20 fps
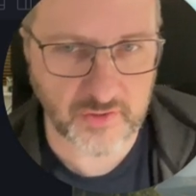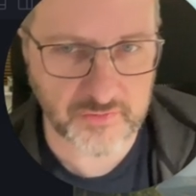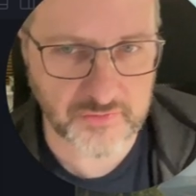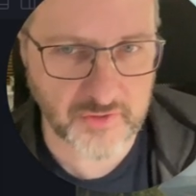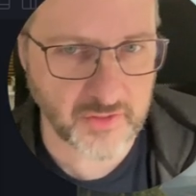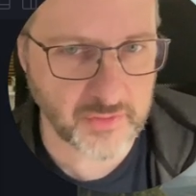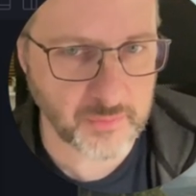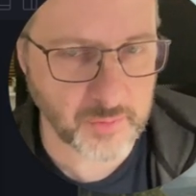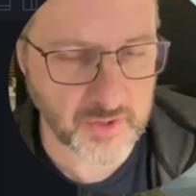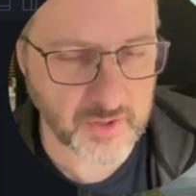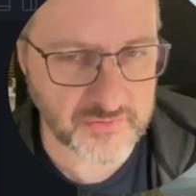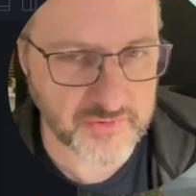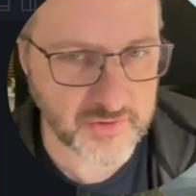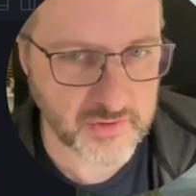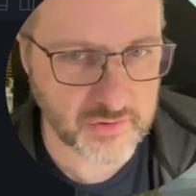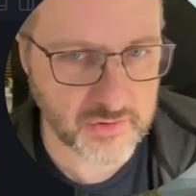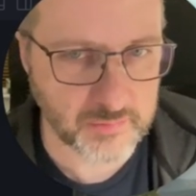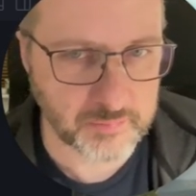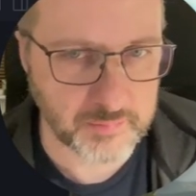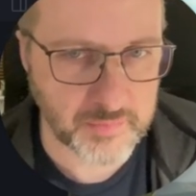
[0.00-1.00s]
Otherwise, it
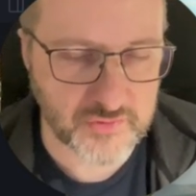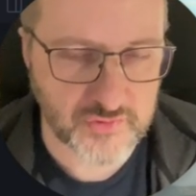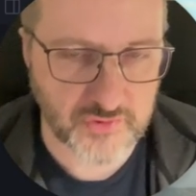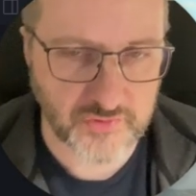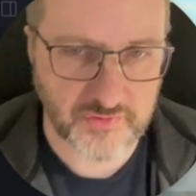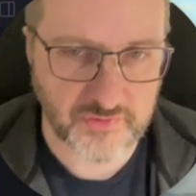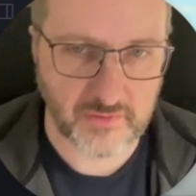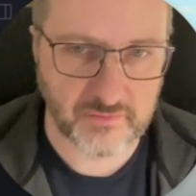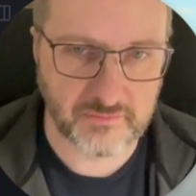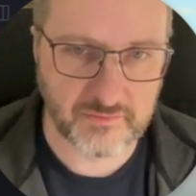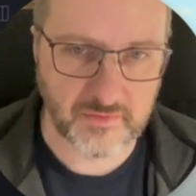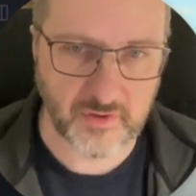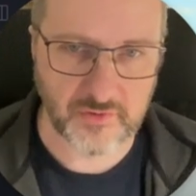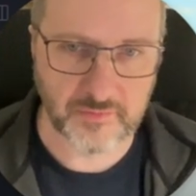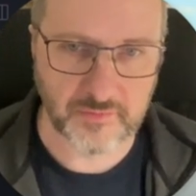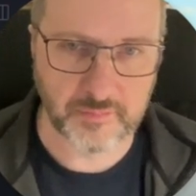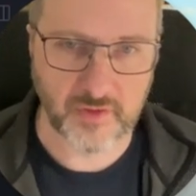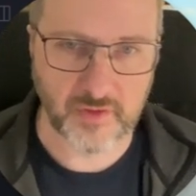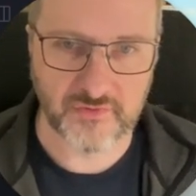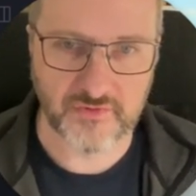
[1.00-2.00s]
could be just a false
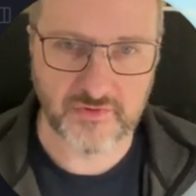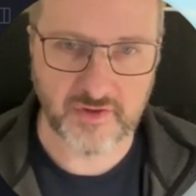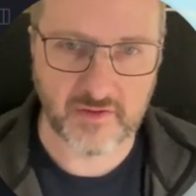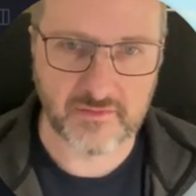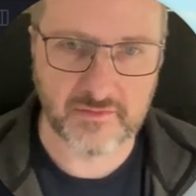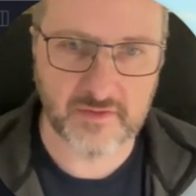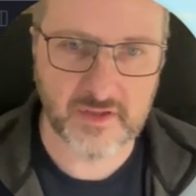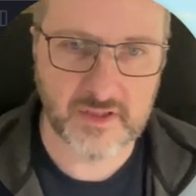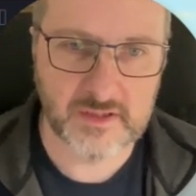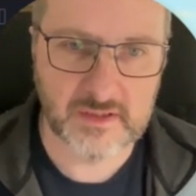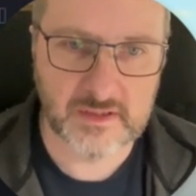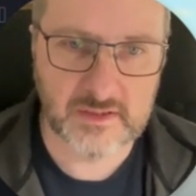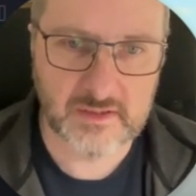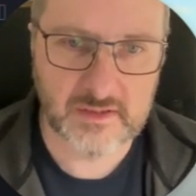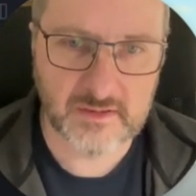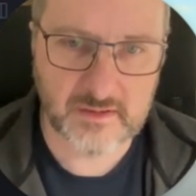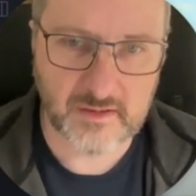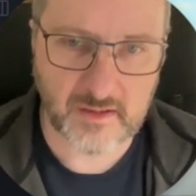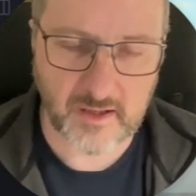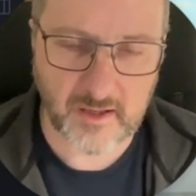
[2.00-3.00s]
positive.
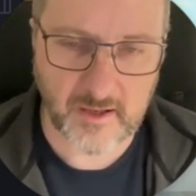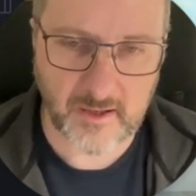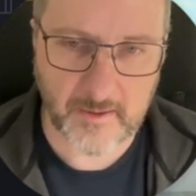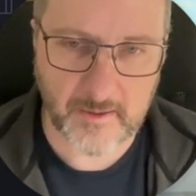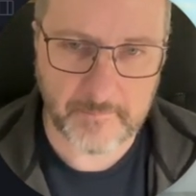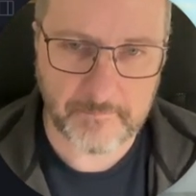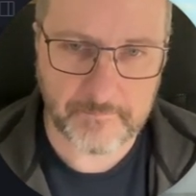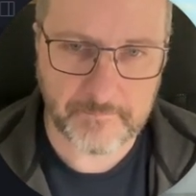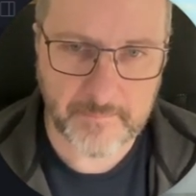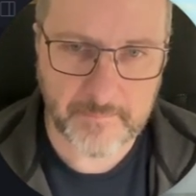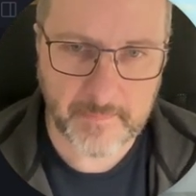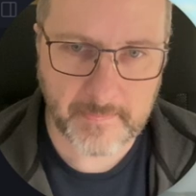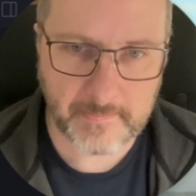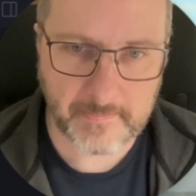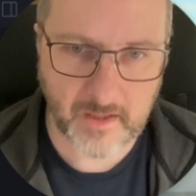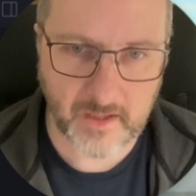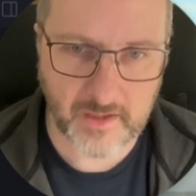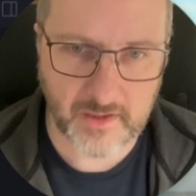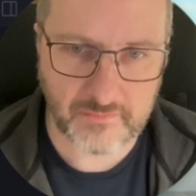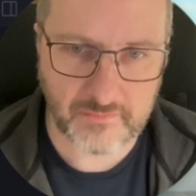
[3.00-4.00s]
And if I